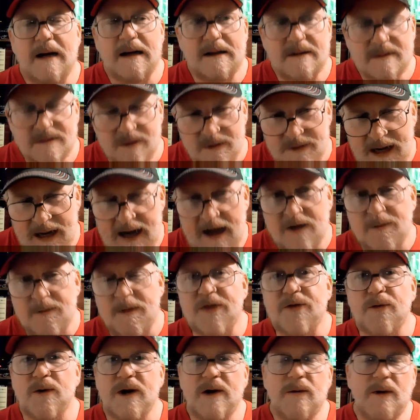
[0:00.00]
so now it's been
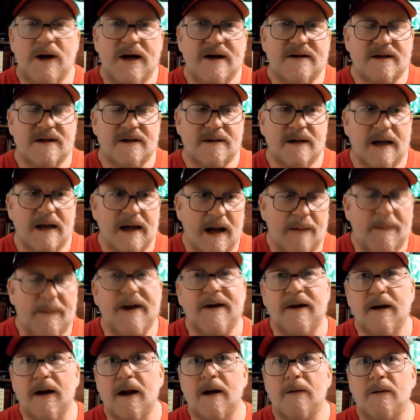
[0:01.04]
3 weeks, and I've been
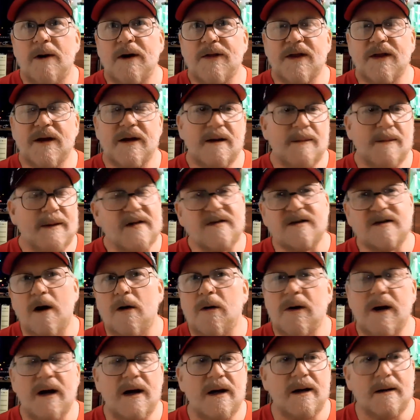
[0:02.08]
dealing with it. I've been
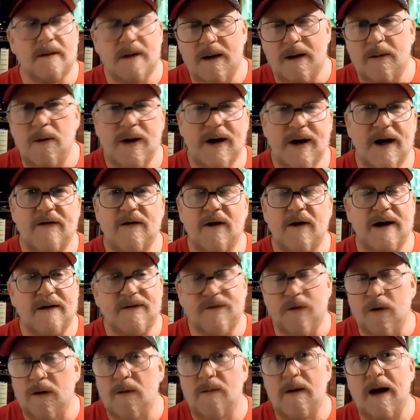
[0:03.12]
soaking, whatever. I
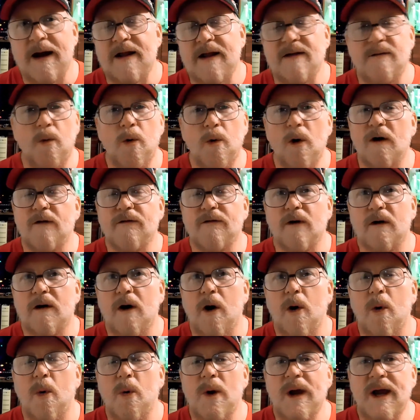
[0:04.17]
didn't work for a
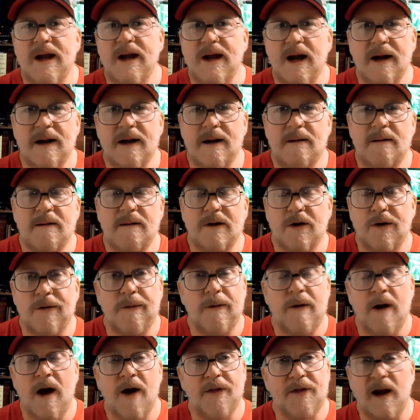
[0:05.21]
whole week. I didn't do
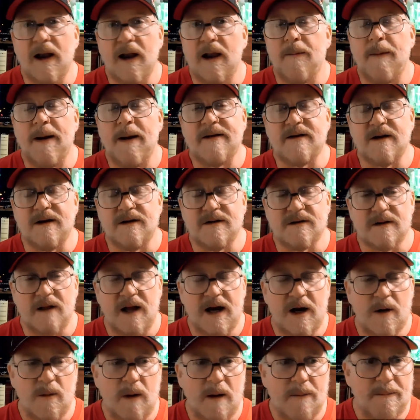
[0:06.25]
nothing. I basically just
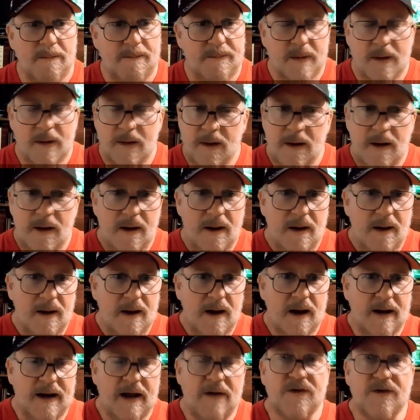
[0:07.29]
laid on my.
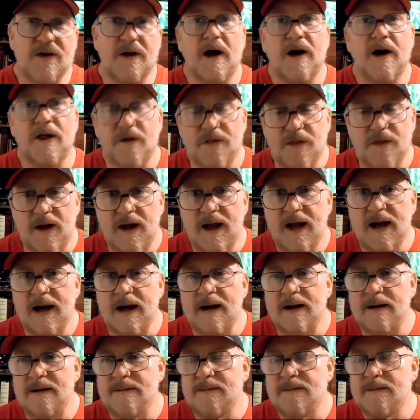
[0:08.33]
And that was another thing.
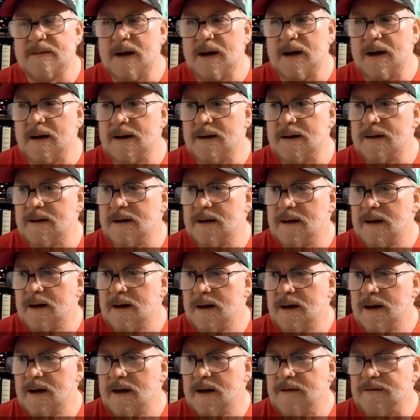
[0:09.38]

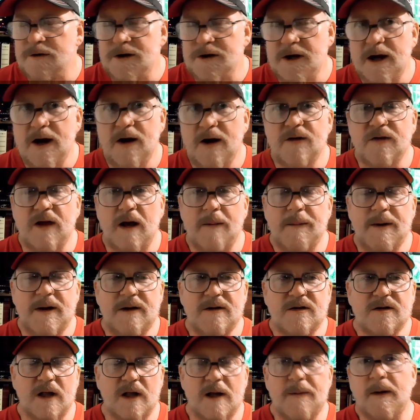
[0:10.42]
For years I've been
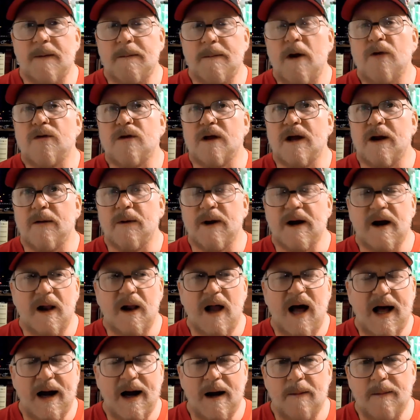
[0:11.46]
sleeping mostly in a
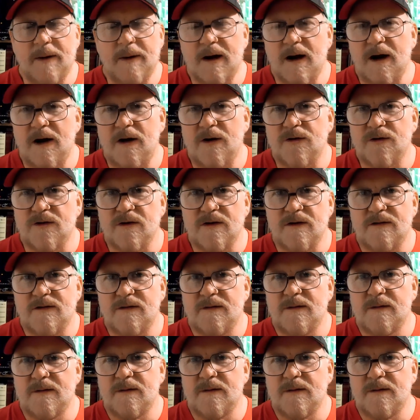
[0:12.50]
recliner because of